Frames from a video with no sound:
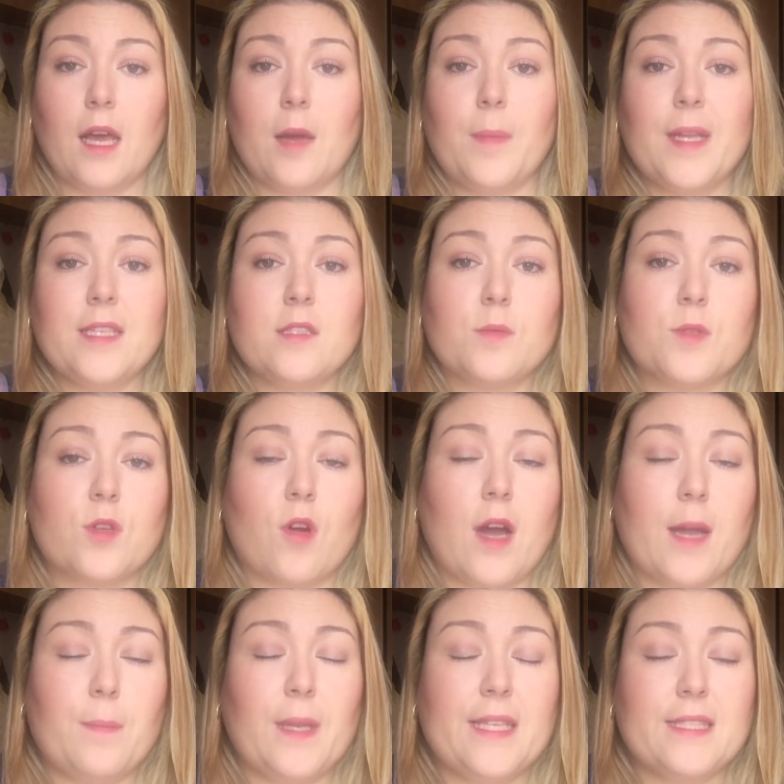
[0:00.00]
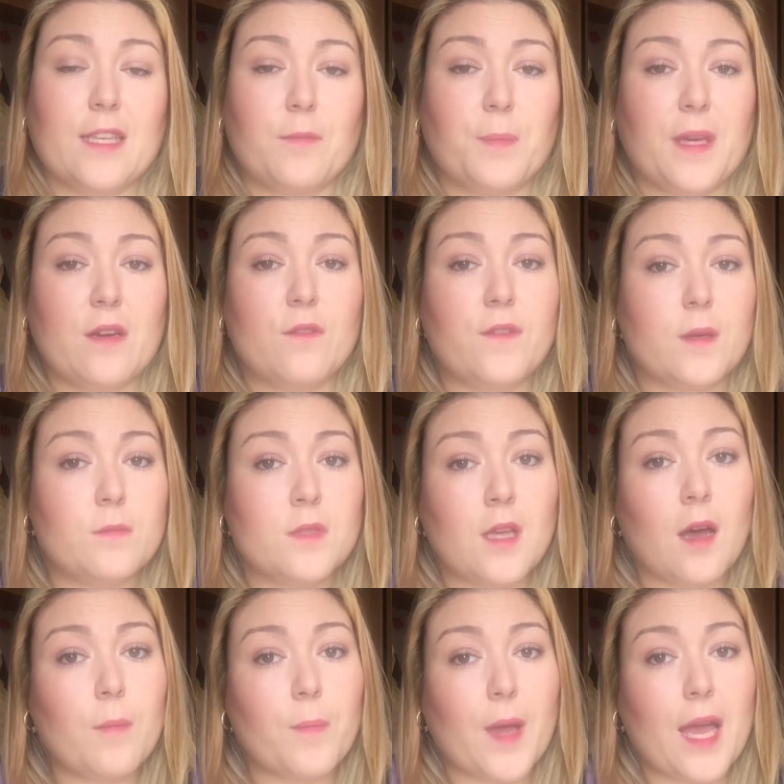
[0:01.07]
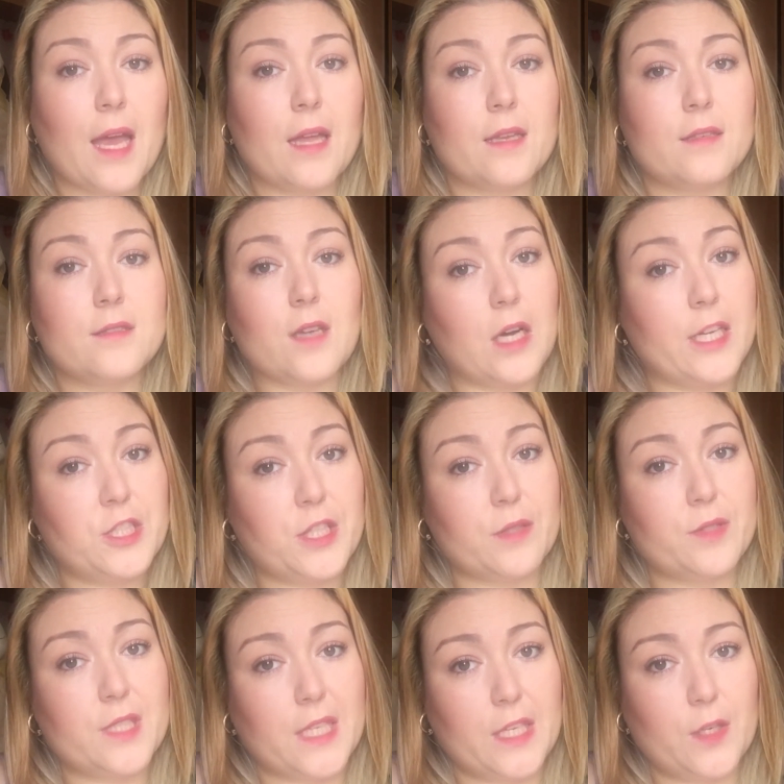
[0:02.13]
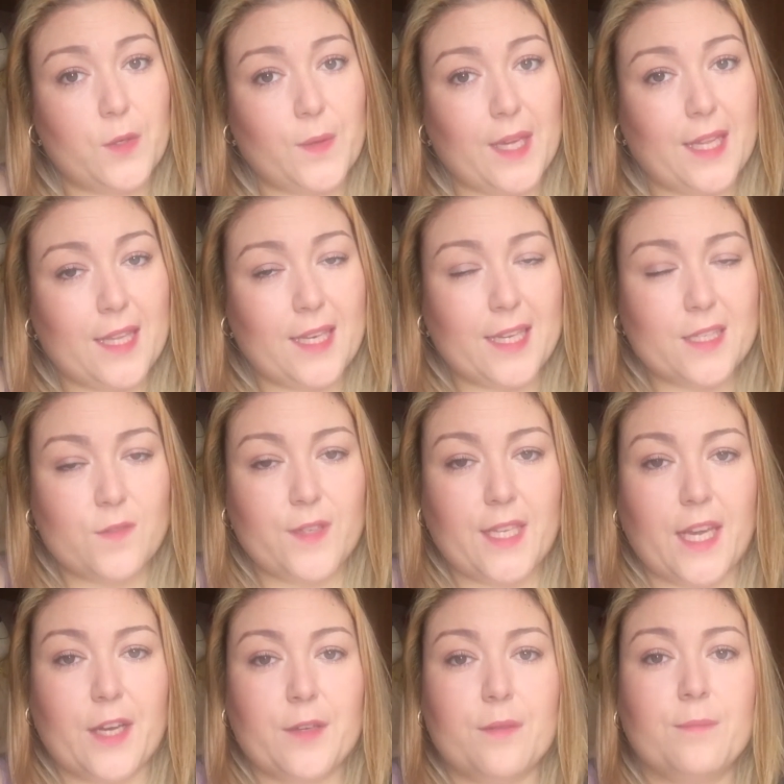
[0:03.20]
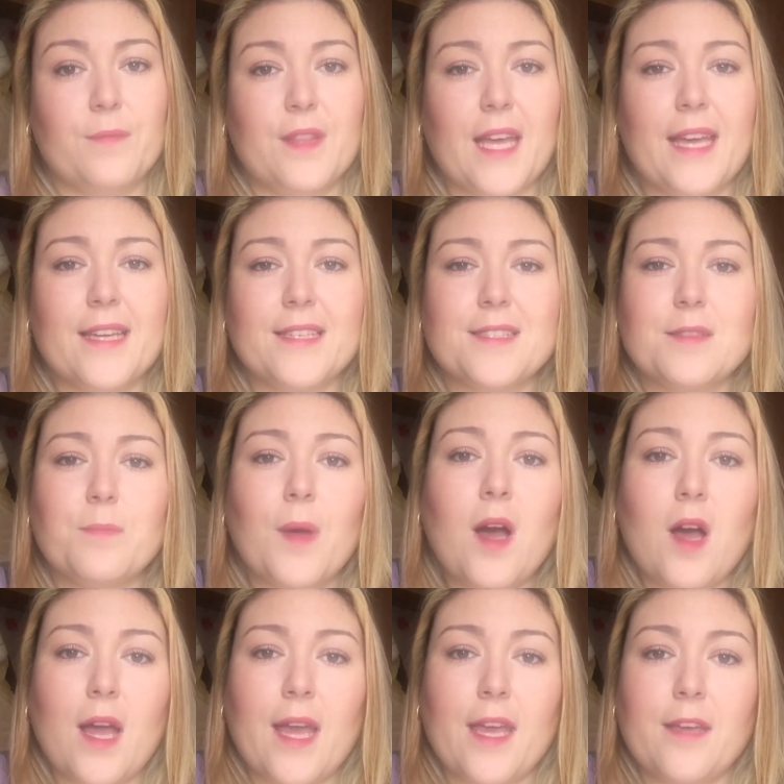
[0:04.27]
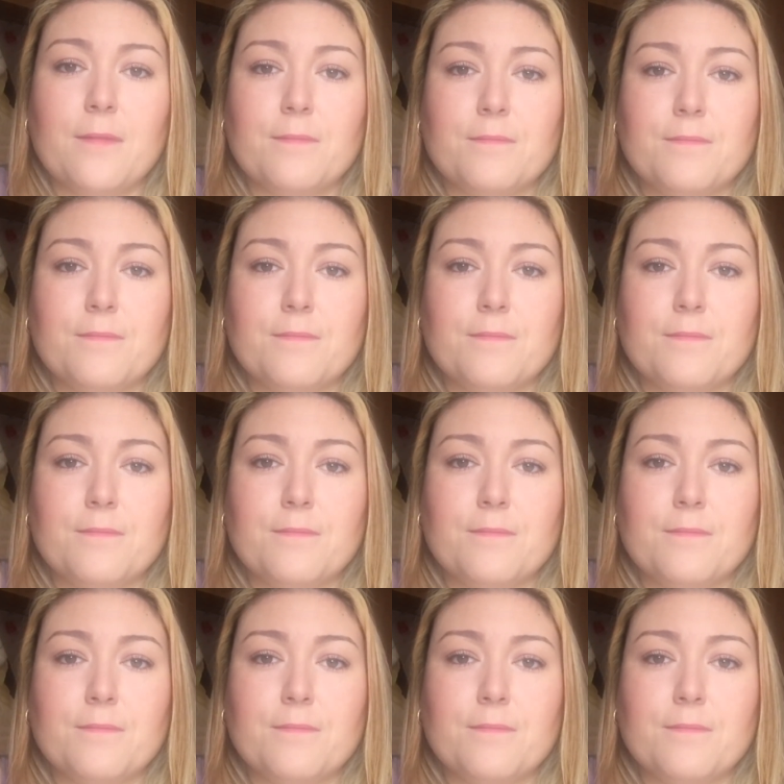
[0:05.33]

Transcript: Please subscribe, please give me a thumbs up, and I shall see you in the next video. Thanks, bye.